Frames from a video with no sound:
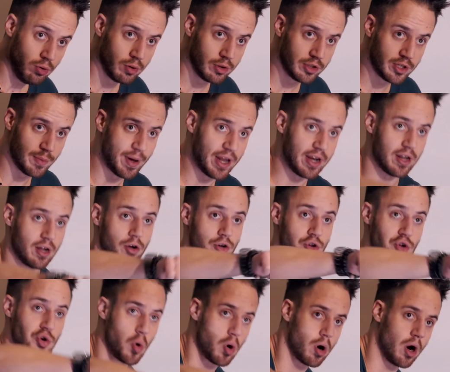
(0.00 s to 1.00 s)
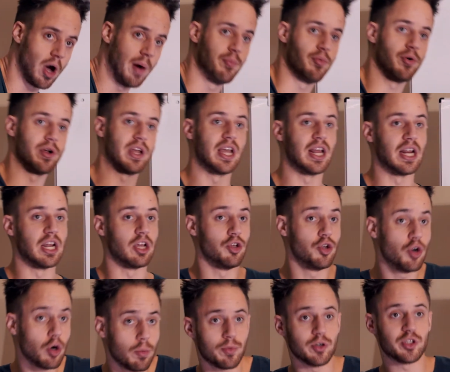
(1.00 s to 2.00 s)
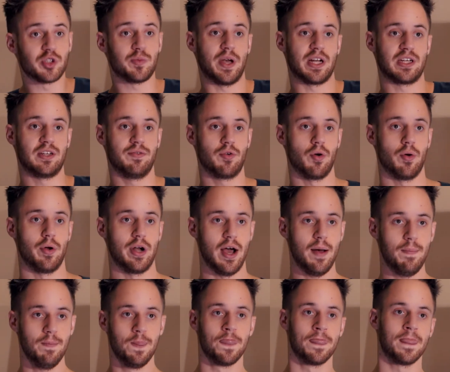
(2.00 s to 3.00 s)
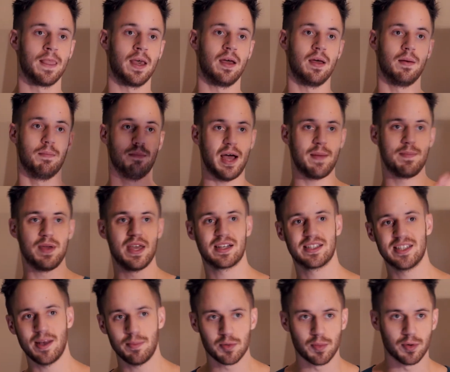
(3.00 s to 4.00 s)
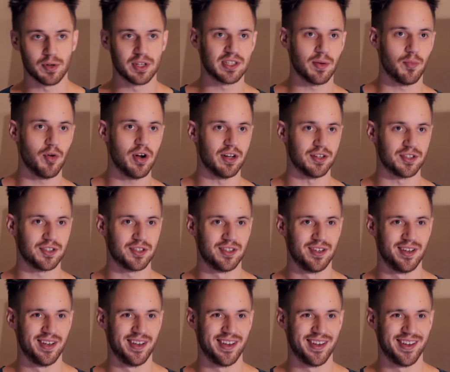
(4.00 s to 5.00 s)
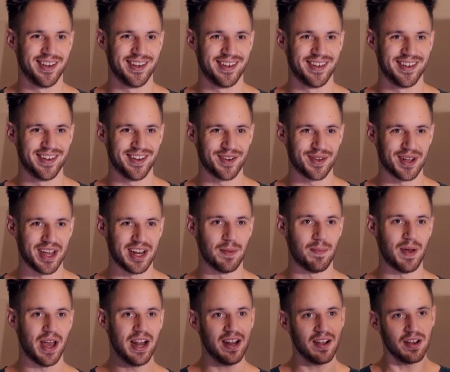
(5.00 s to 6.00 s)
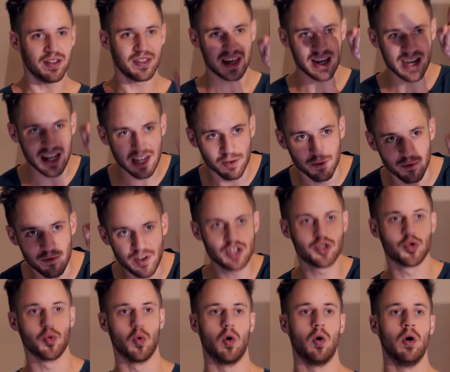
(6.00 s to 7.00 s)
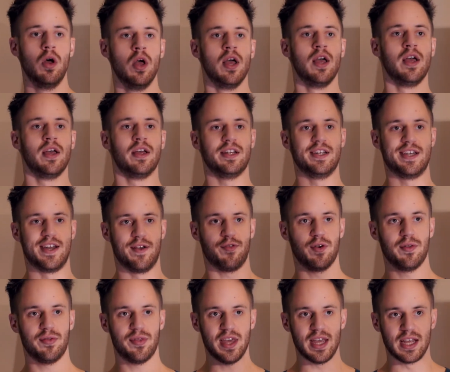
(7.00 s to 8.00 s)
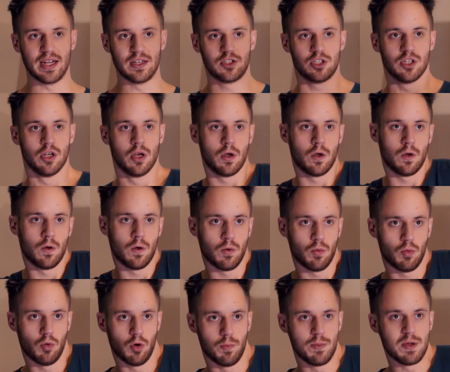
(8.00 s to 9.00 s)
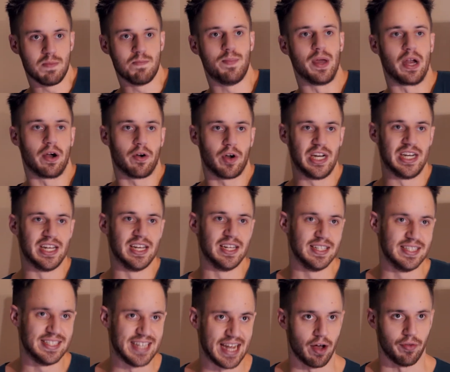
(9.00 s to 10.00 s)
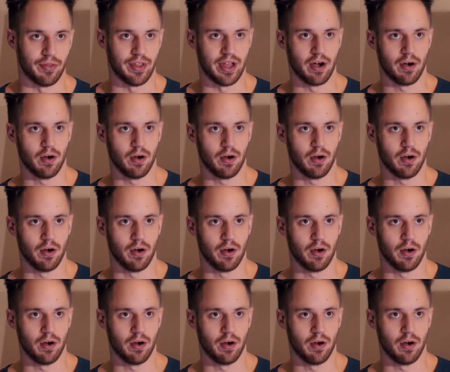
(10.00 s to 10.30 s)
depending on your upbringing, your perspective growing up, might be acceptable to someone else. Okay, depending on the individual, different things will be buried down there.